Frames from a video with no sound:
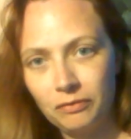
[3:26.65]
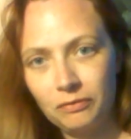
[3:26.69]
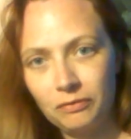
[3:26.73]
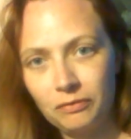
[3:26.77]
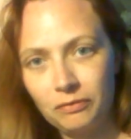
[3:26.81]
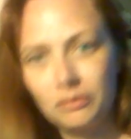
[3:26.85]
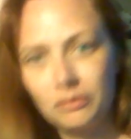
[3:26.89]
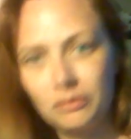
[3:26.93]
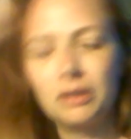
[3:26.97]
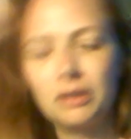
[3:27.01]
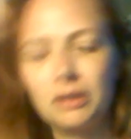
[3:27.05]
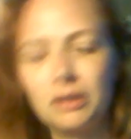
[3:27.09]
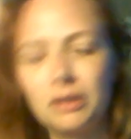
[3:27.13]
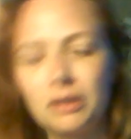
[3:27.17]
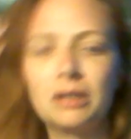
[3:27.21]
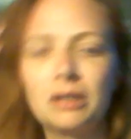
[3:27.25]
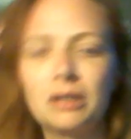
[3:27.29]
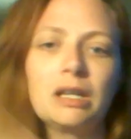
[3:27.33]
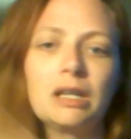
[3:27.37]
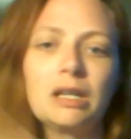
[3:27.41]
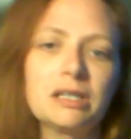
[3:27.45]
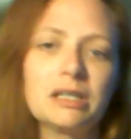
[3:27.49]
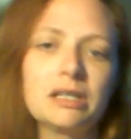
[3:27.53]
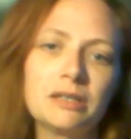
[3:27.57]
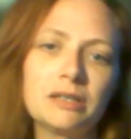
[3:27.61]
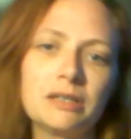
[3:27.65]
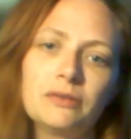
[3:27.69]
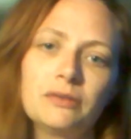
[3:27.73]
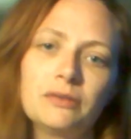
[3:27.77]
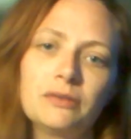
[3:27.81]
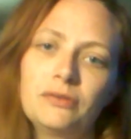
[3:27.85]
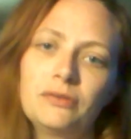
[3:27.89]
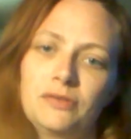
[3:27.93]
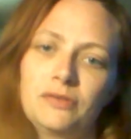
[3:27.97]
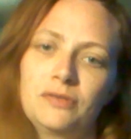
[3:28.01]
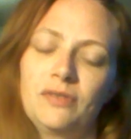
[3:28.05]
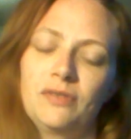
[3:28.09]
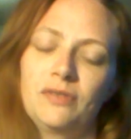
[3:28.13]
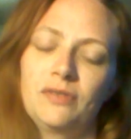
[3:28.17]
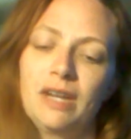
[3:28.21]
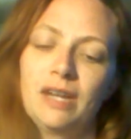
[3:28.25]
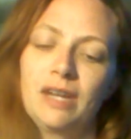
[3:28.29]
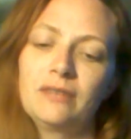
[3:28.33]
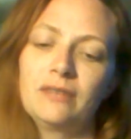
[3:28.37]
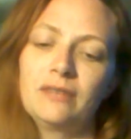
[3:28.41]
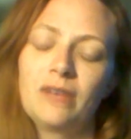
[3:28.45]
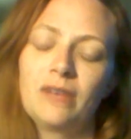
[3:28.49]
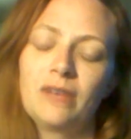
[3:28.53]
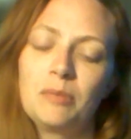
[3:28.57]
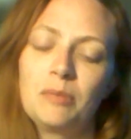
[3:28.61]
the collective Divine
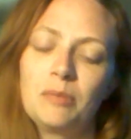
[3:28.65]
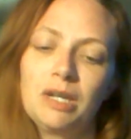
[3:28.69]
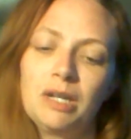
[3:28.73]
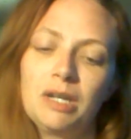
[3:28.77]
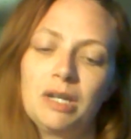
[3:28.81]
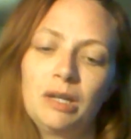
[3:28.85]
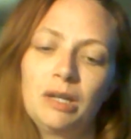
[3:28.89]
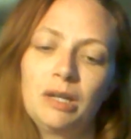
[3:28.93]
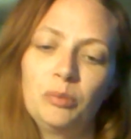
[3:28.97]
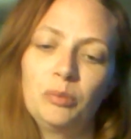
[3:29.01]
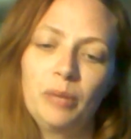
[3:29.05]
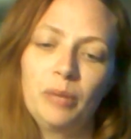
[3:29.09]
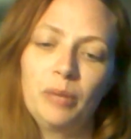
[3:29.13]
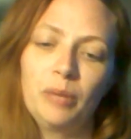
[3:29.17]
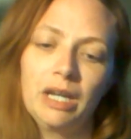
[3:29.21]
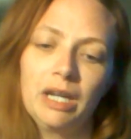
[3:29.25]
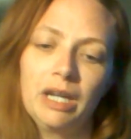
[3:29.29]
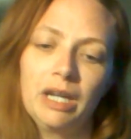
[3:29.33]
Feminine, but